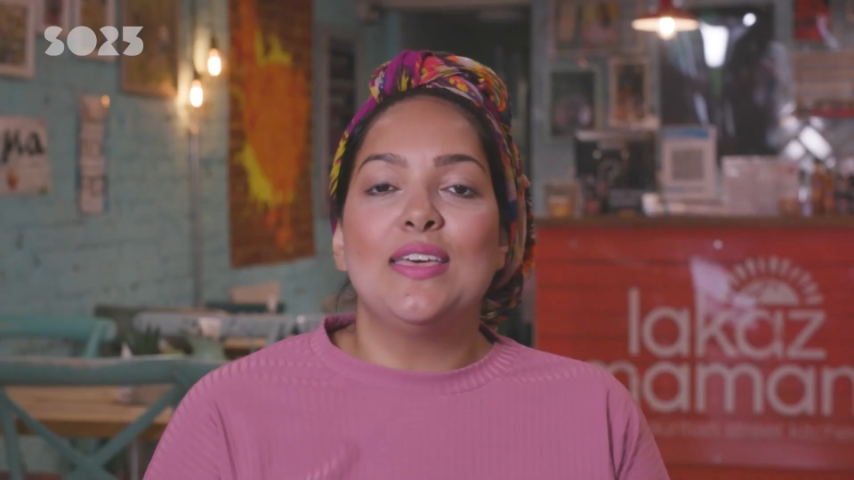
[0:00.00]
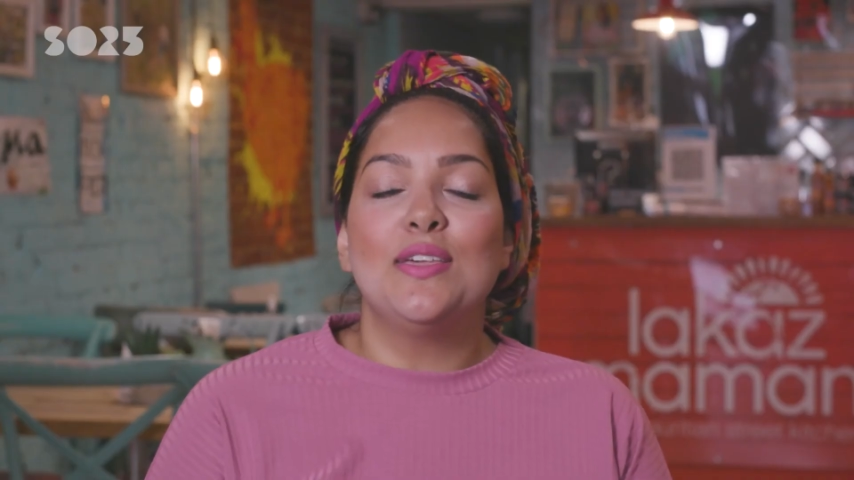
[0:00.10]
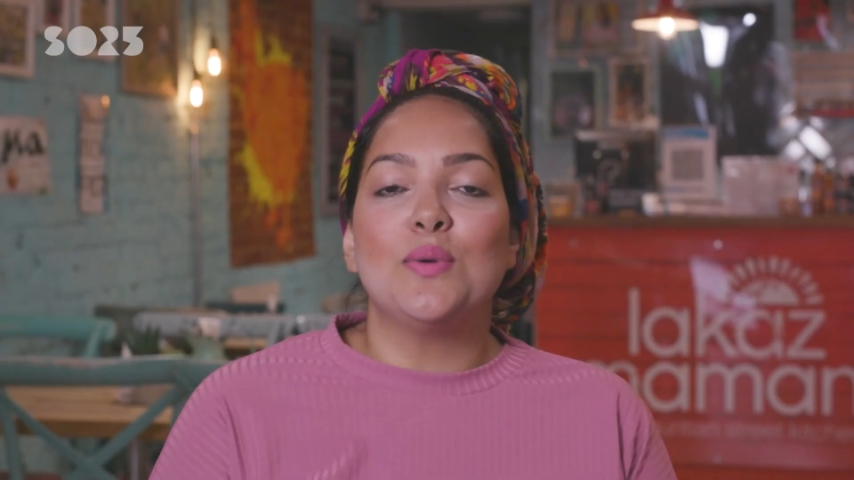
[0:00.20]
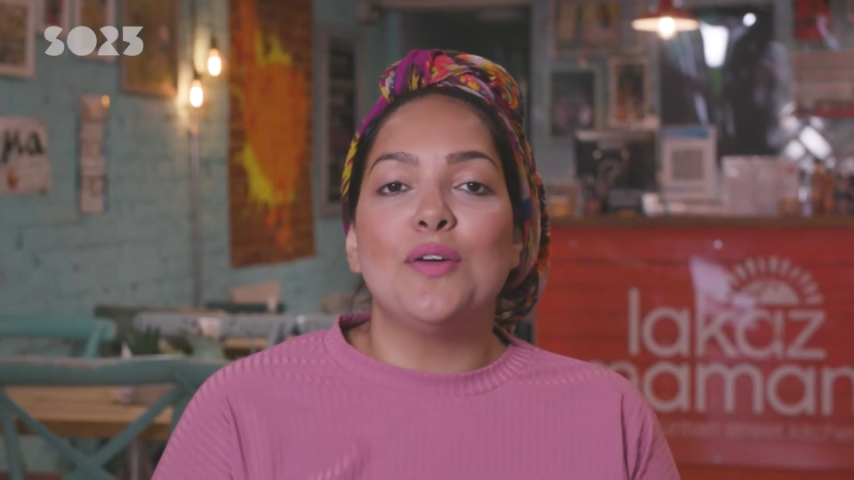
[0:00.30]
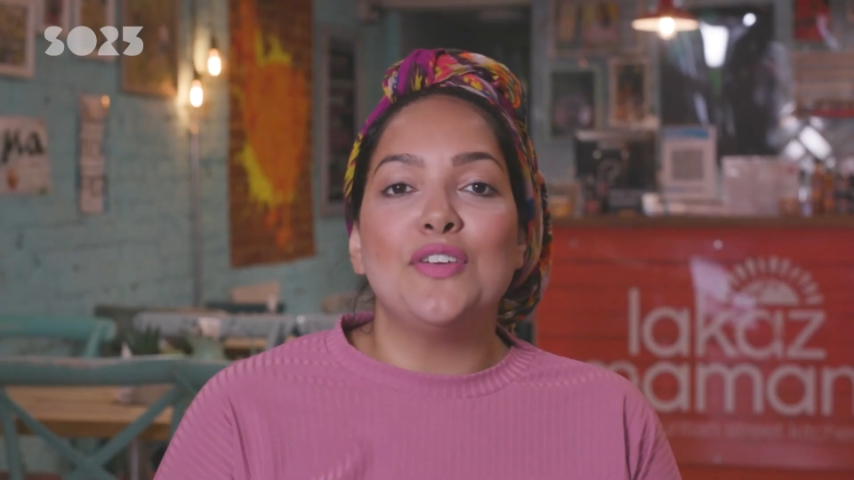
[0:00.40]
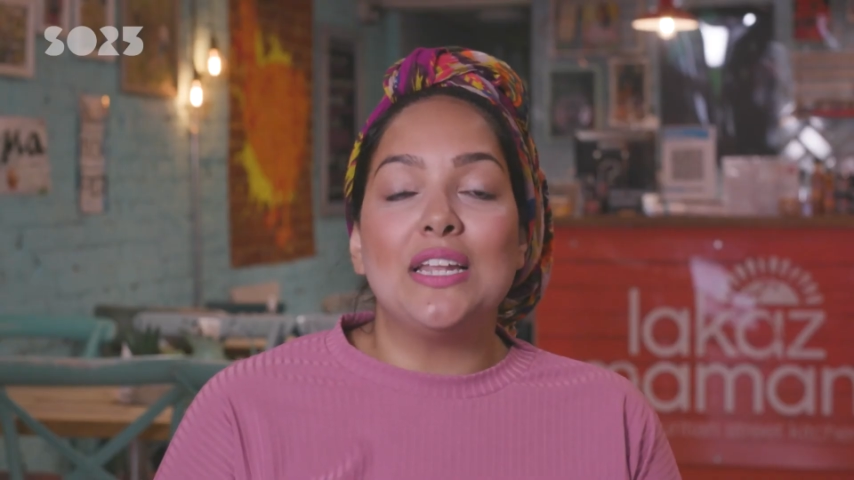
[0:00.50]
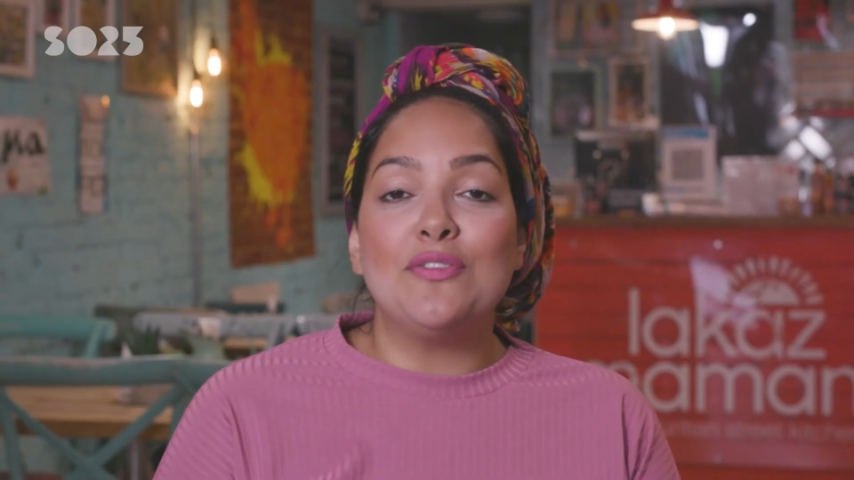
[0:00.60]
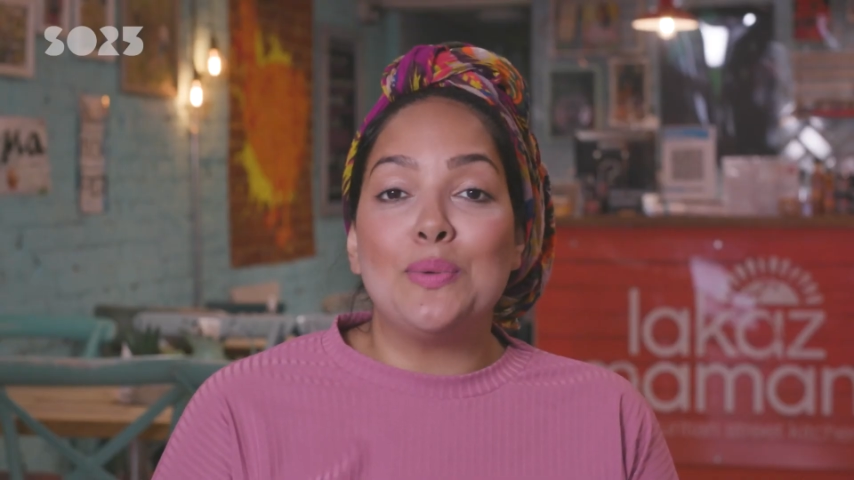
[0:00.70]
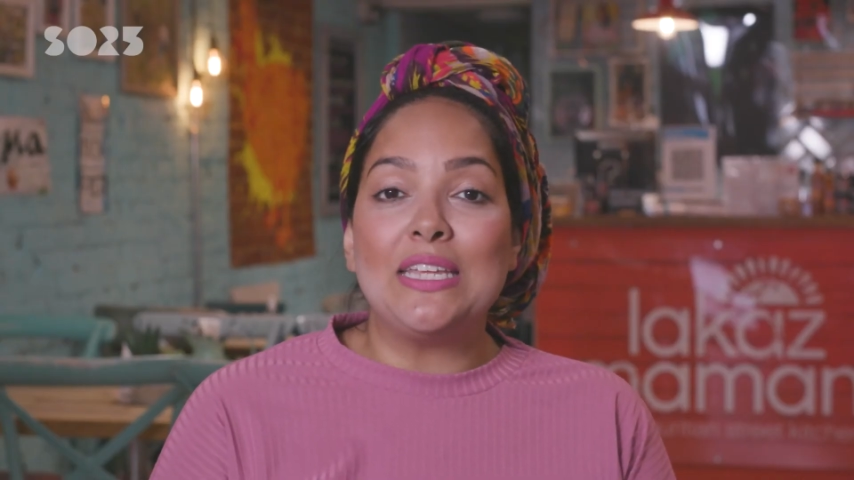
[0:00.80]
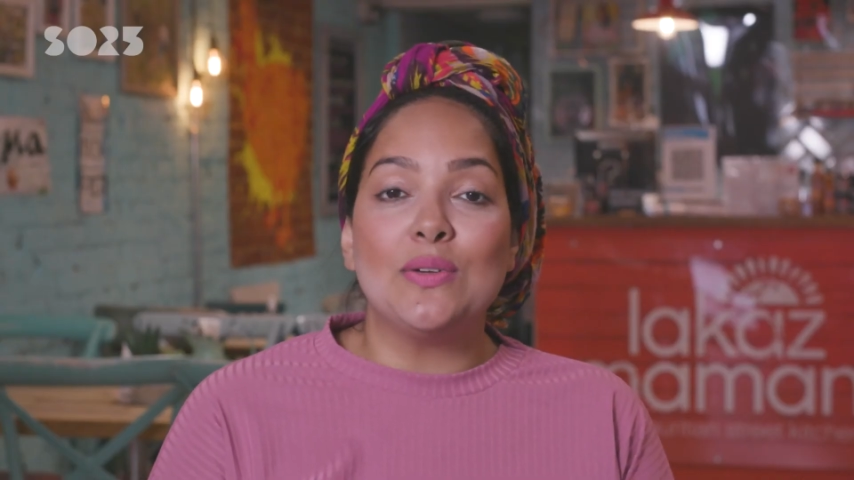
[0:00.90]
So I feel if
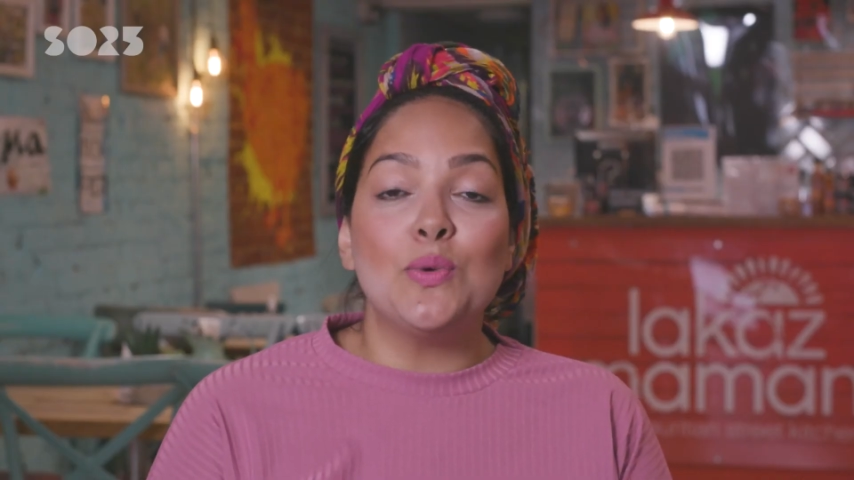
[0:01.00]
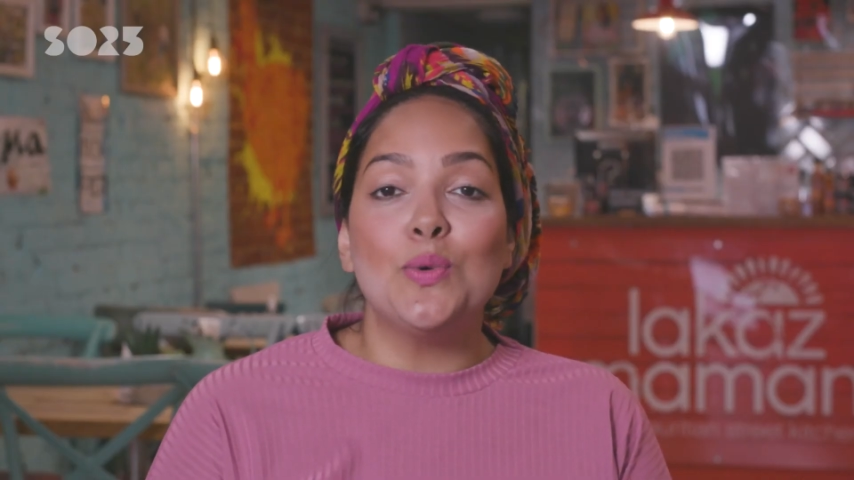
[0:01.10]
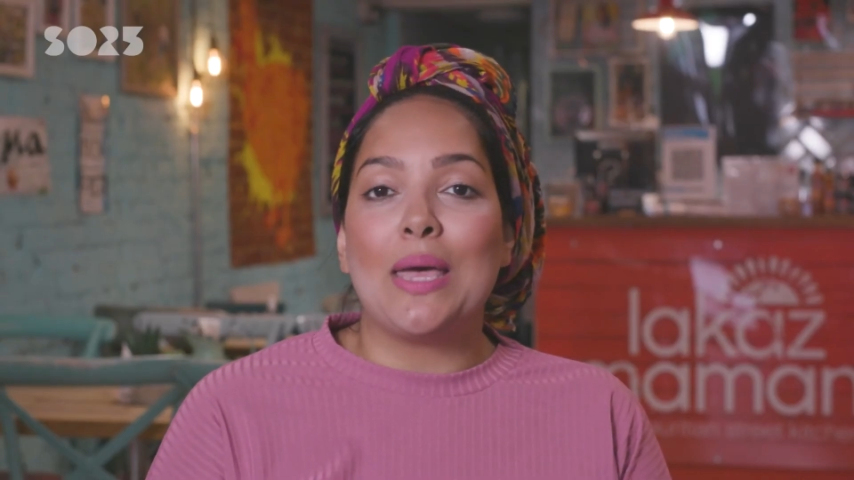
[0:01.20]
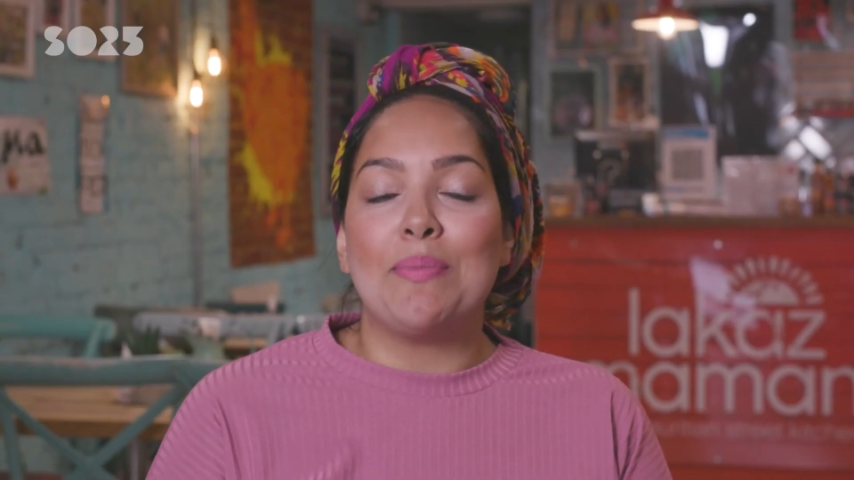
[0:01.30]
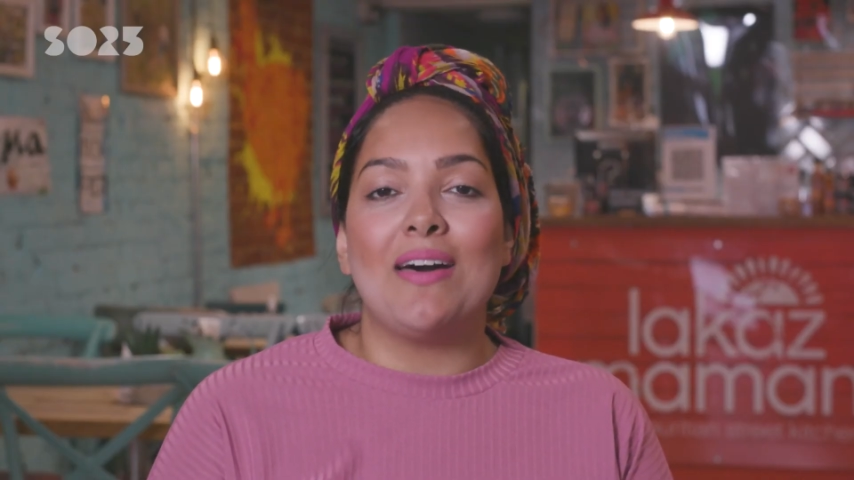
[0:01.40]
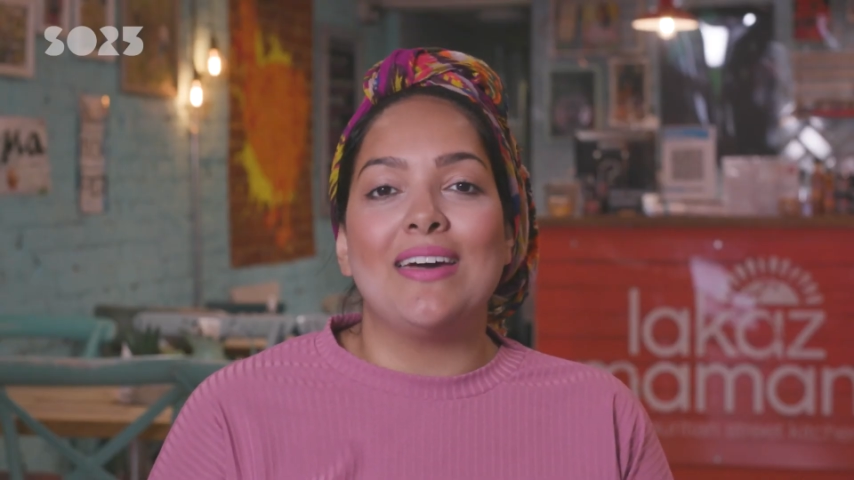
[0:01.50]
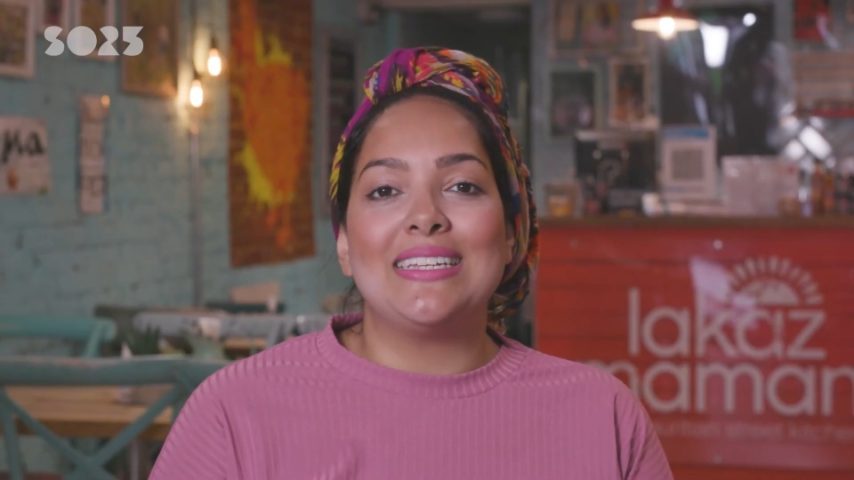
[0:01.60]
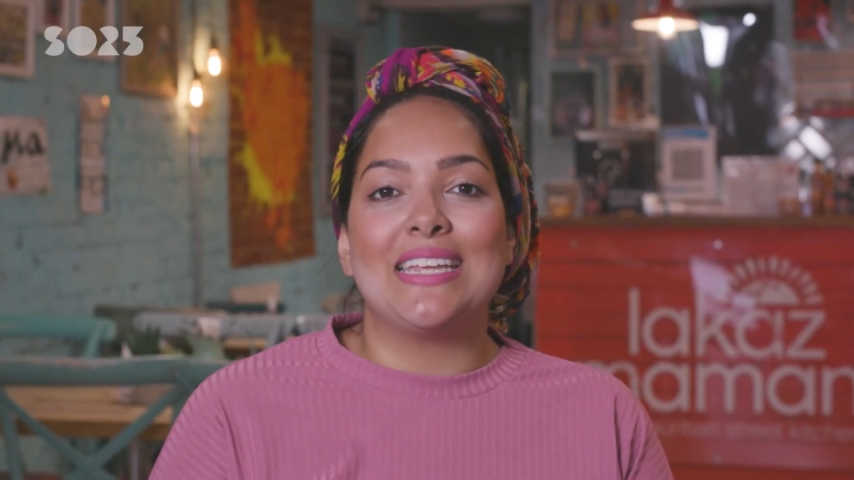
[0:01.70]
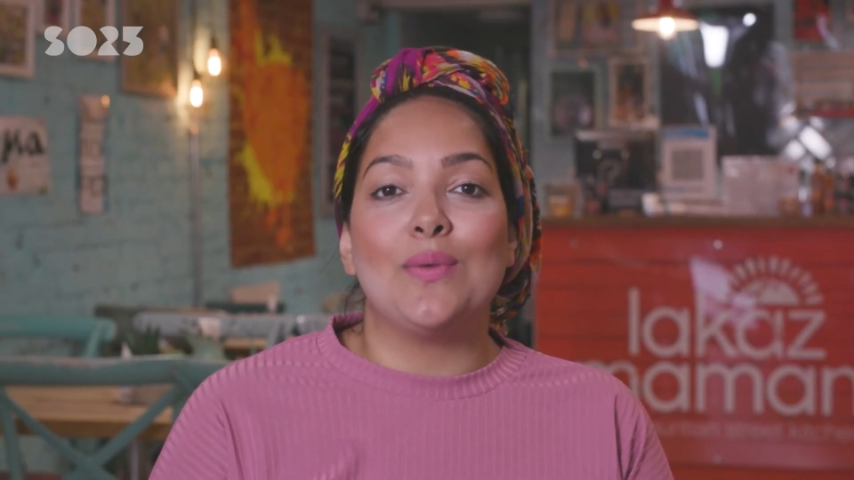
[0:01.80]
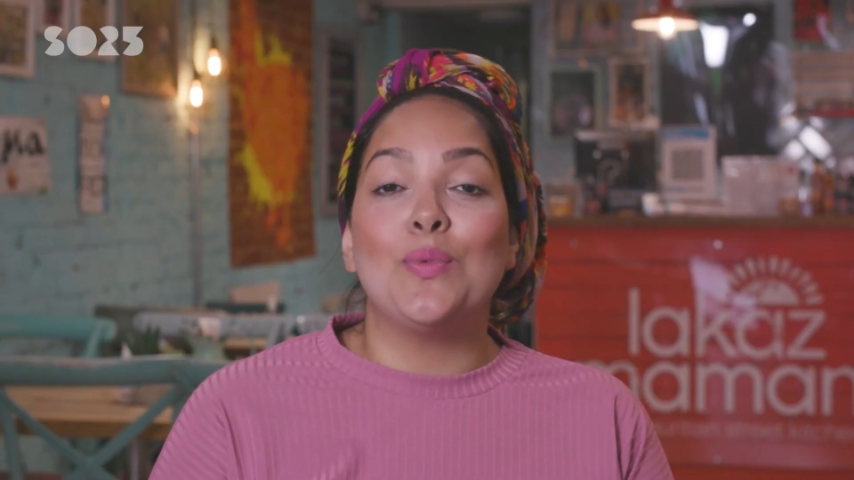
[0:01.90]
we can all get behind it,